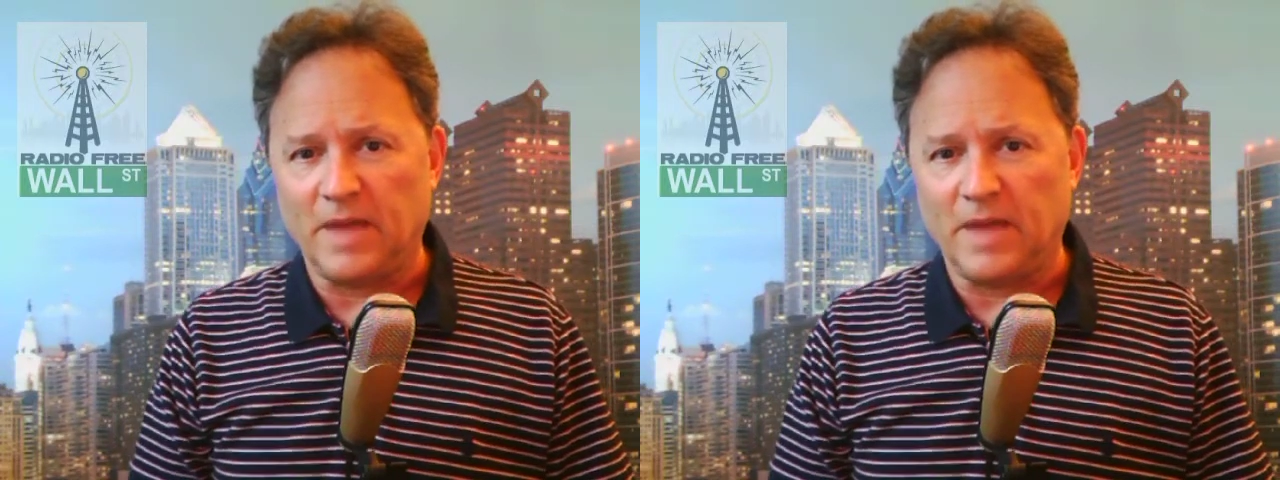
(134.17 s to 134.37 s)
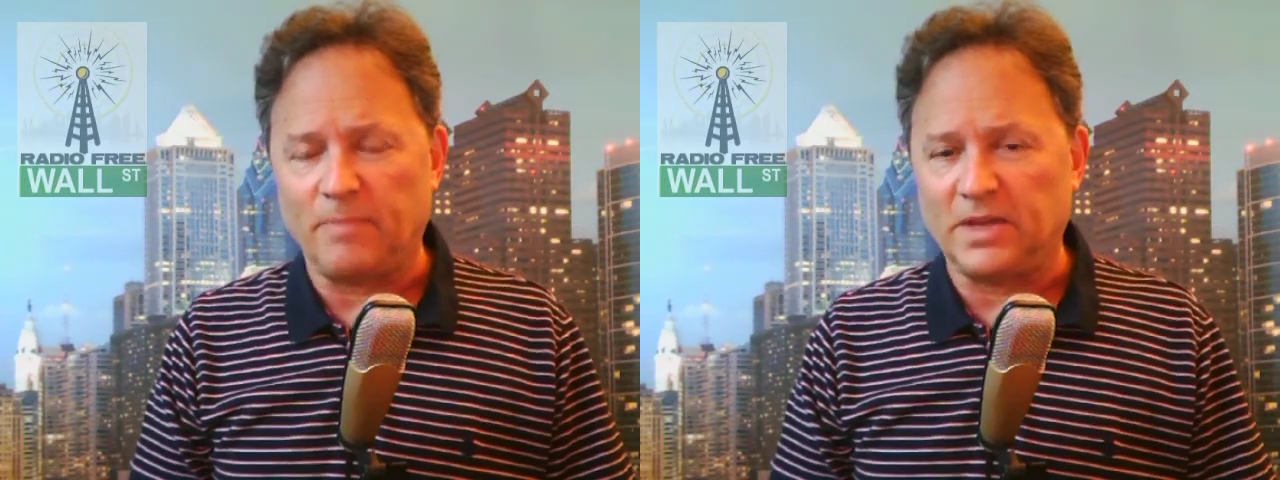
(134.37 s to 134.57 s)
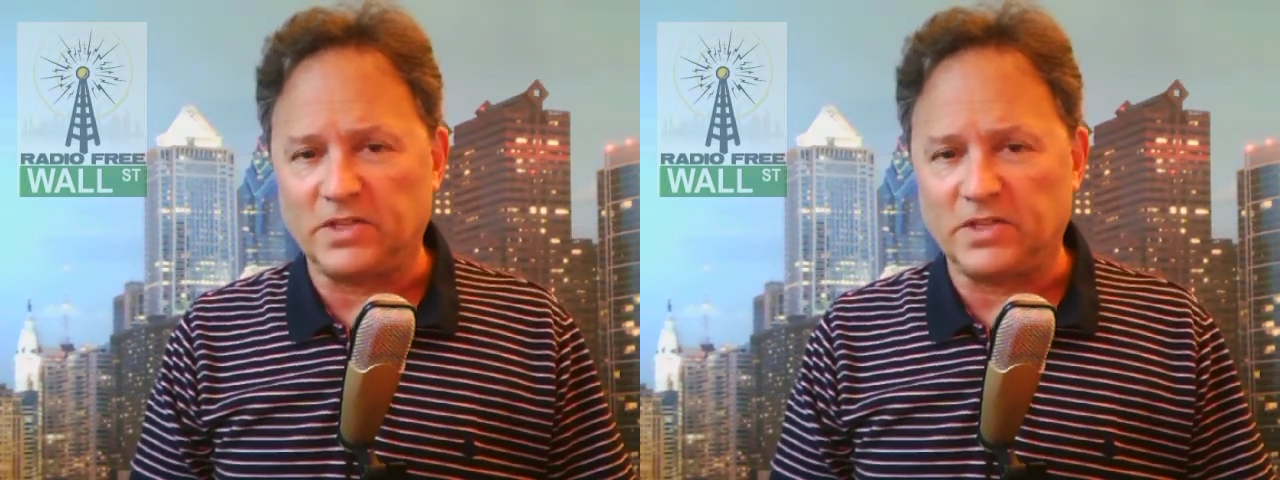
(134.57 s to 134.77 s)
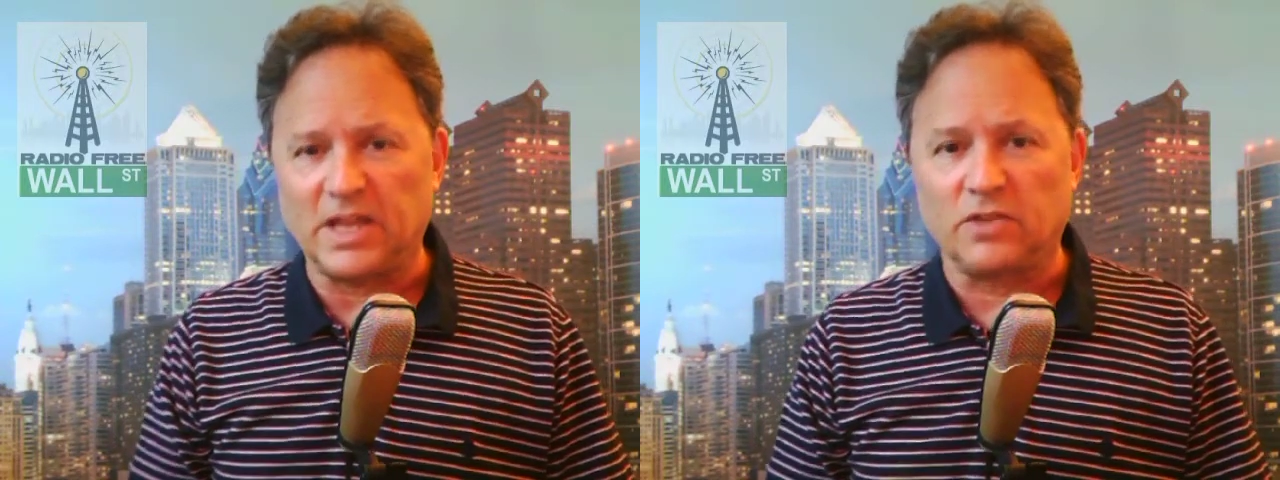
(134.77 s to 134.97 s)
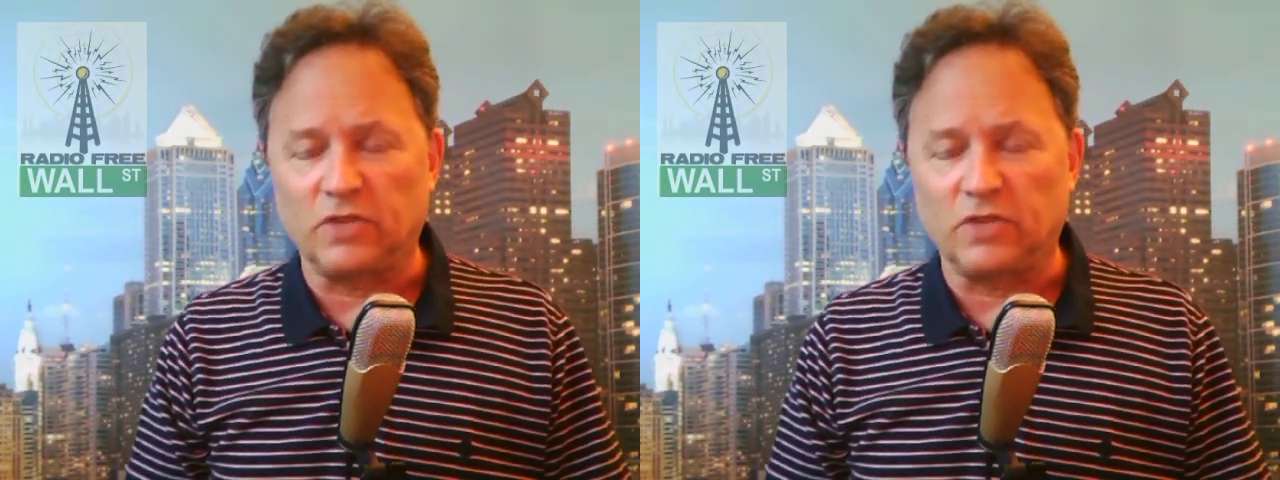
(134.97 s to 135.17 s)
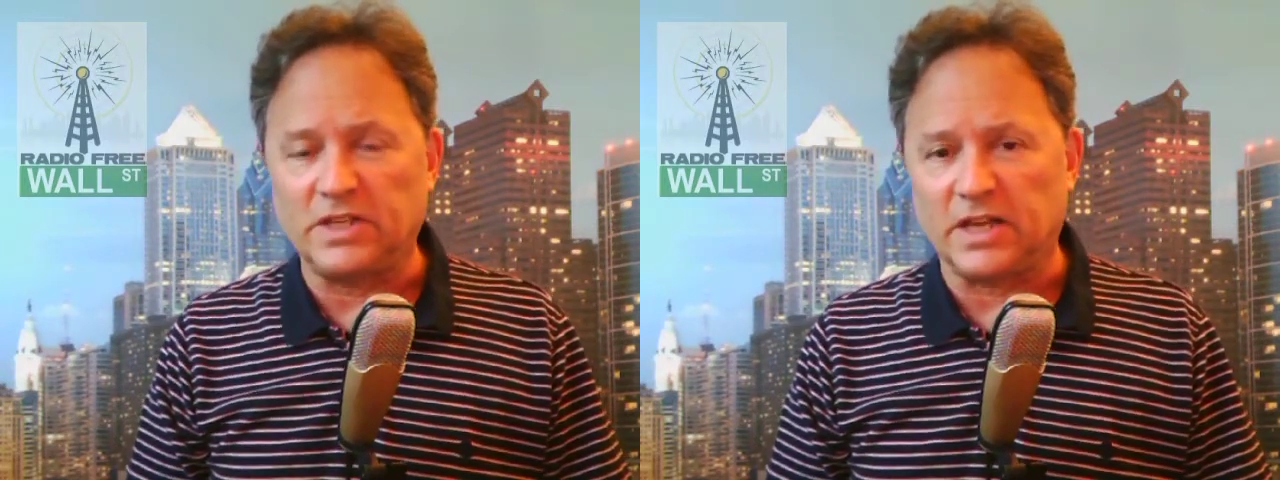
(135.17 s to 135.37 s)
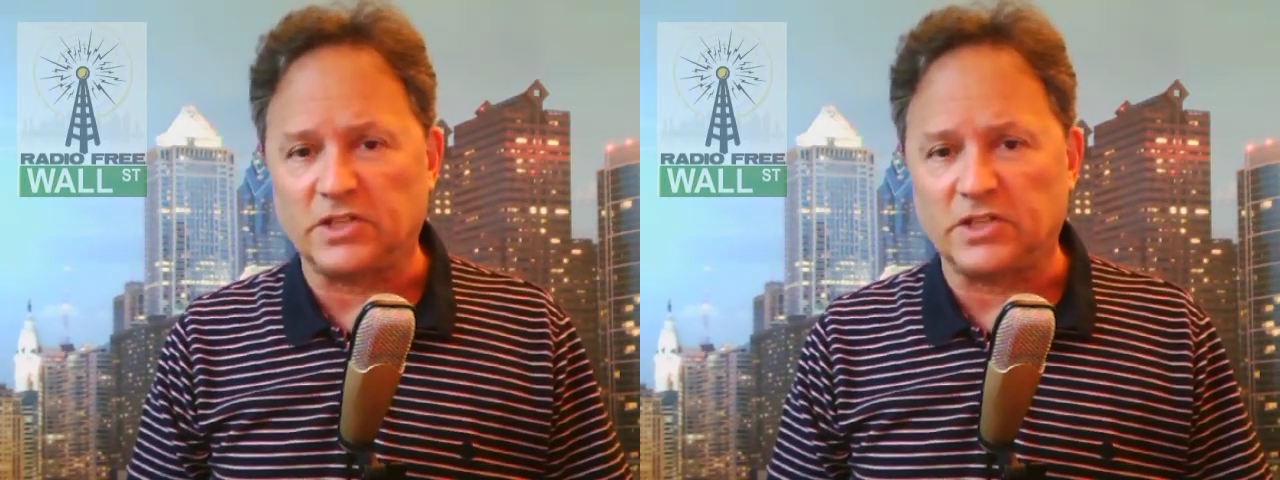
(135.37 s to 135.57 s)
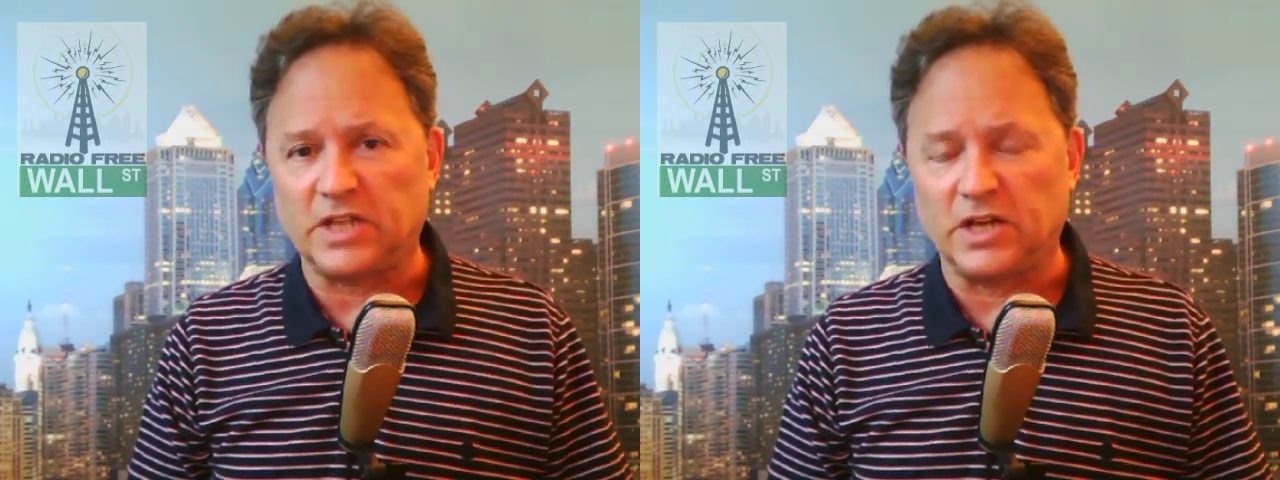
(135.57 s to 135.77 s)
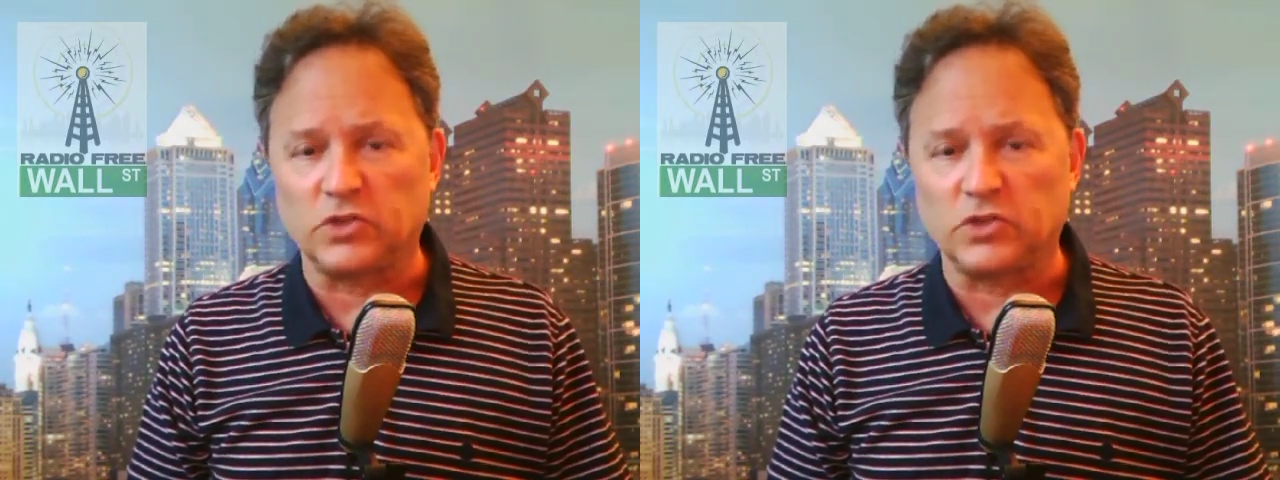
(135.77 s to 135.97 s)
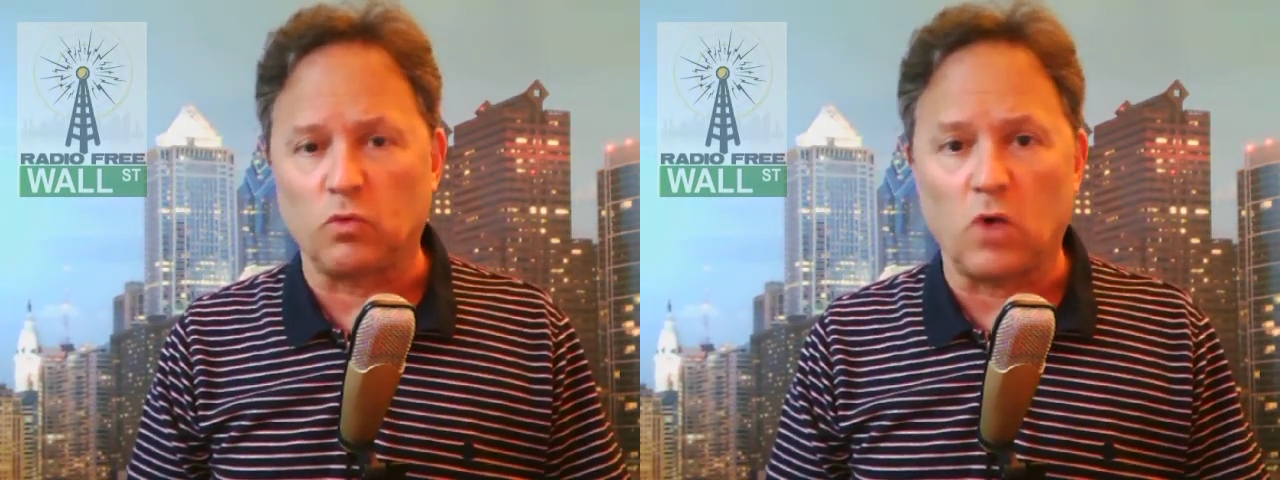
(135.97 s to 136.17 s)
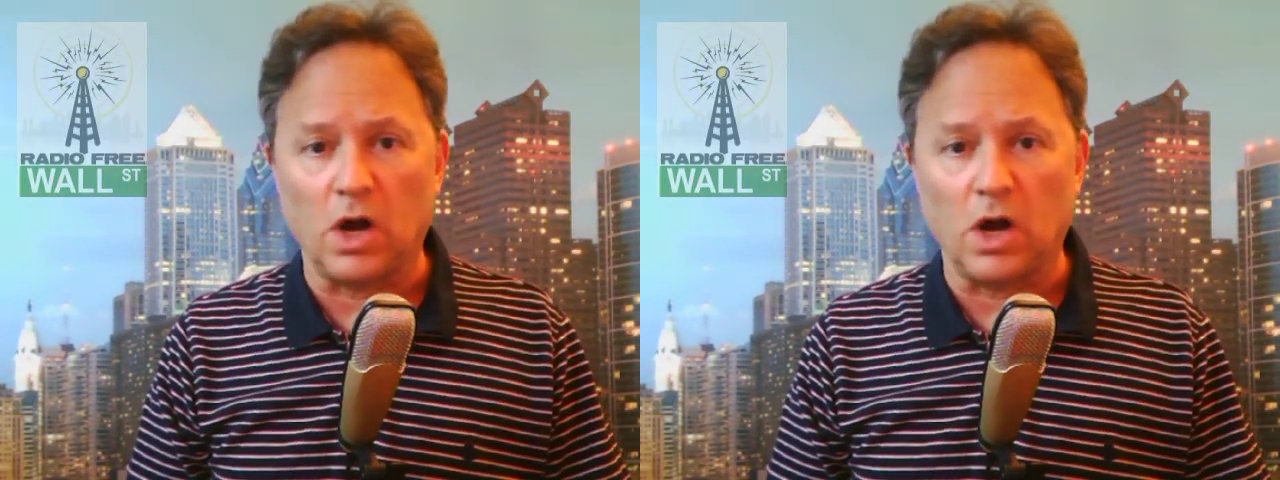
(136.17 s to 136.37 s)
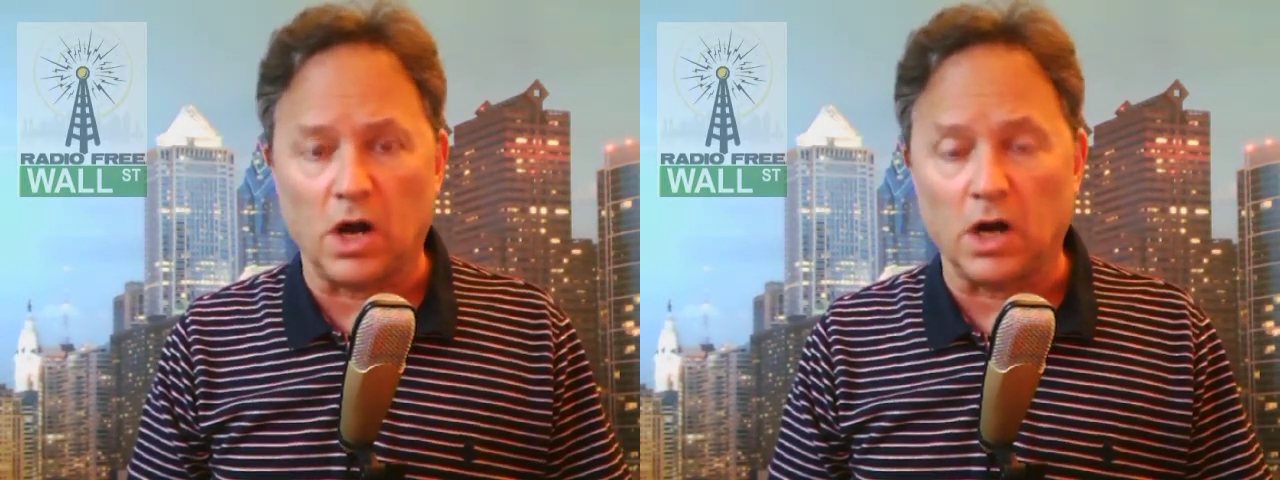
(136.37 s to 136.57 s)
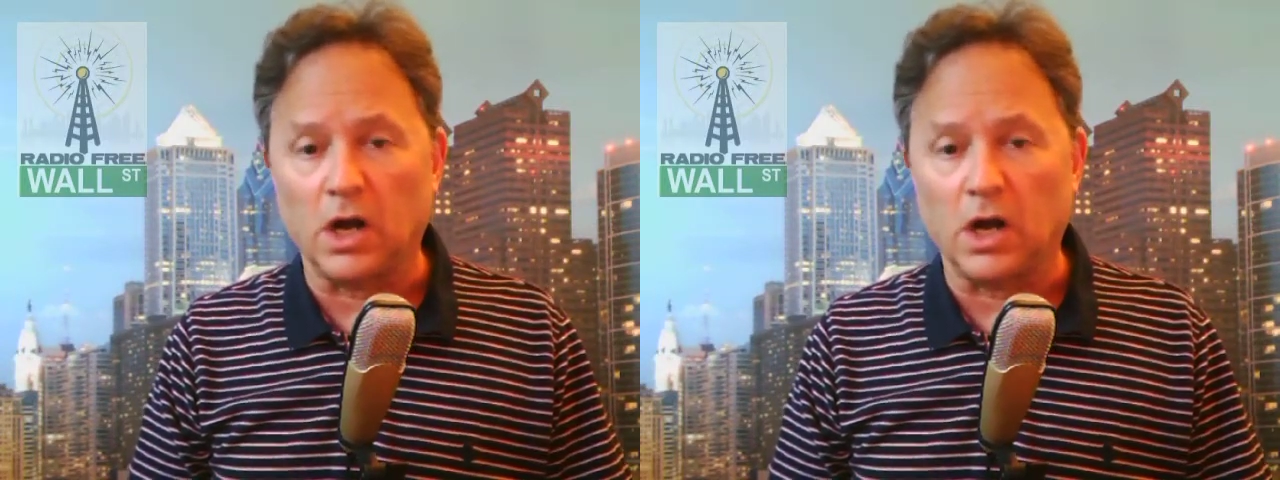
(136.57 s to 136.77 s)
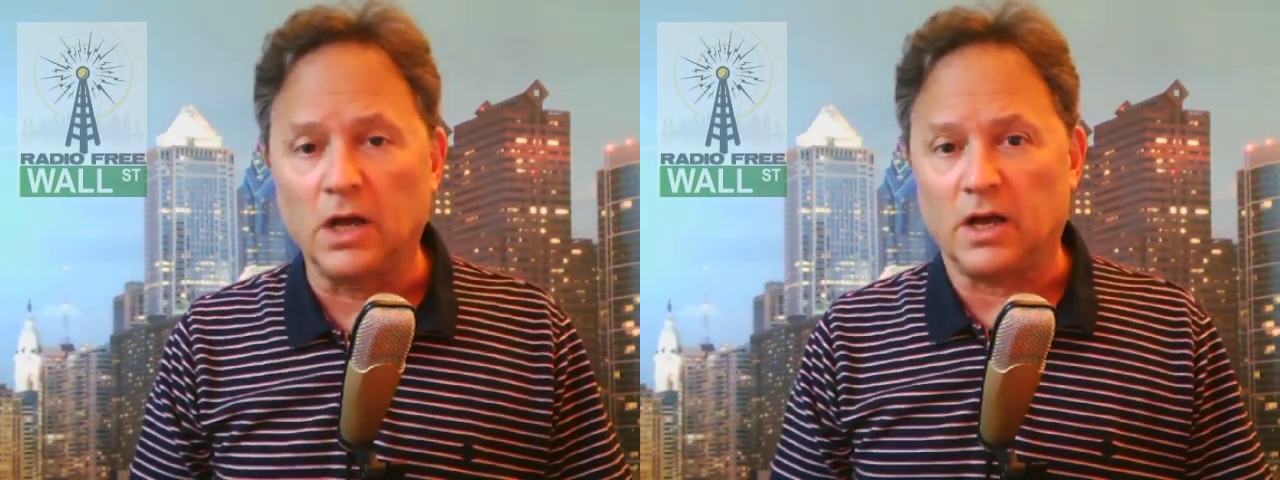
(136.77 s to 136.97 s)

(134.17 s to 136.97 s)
That being said, the retail sales were